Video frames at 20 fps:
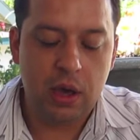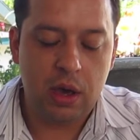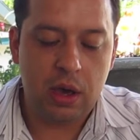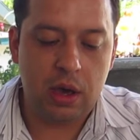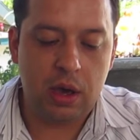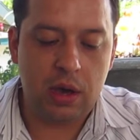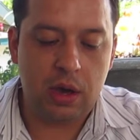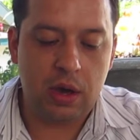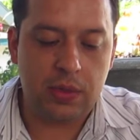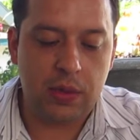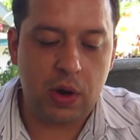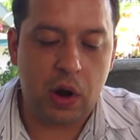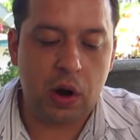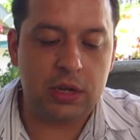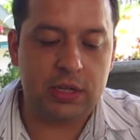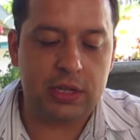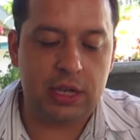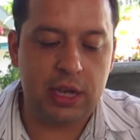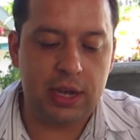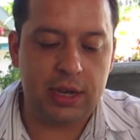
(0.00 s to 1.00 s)
The
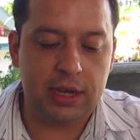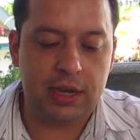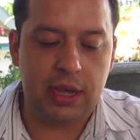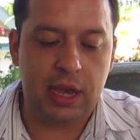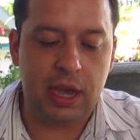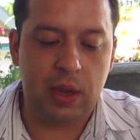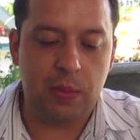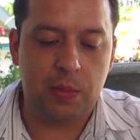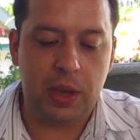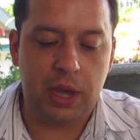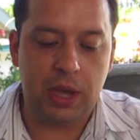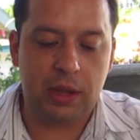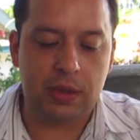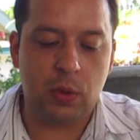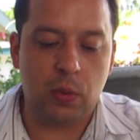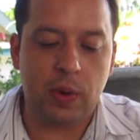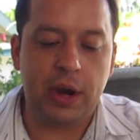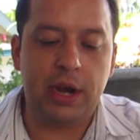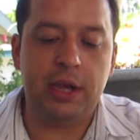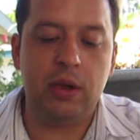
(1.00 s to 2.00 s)
RTNDA being
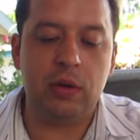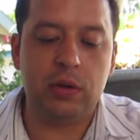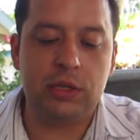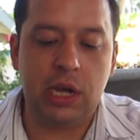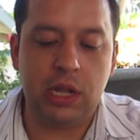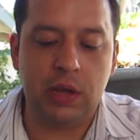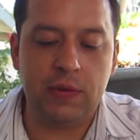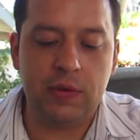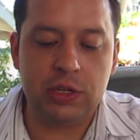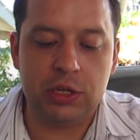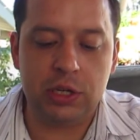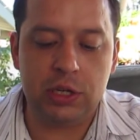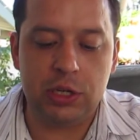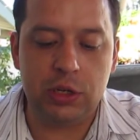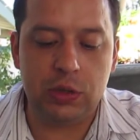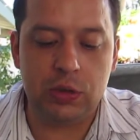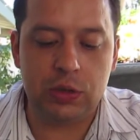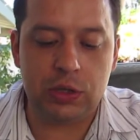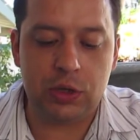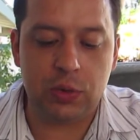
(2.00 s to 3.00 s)
the Radio Television
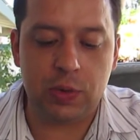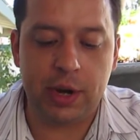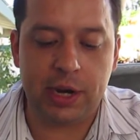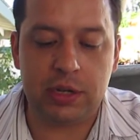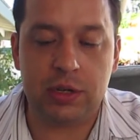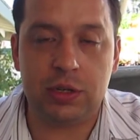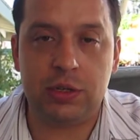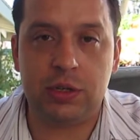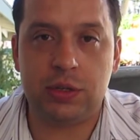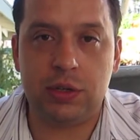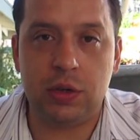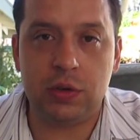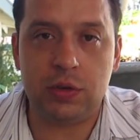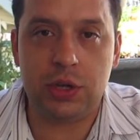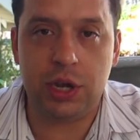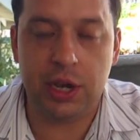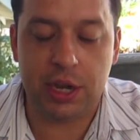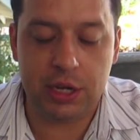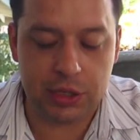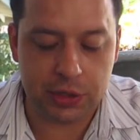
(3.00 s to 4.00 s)
News Directors
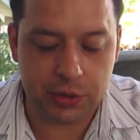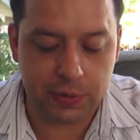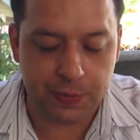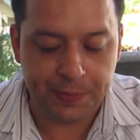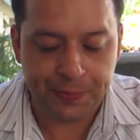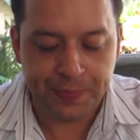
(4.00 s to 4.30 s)
Association.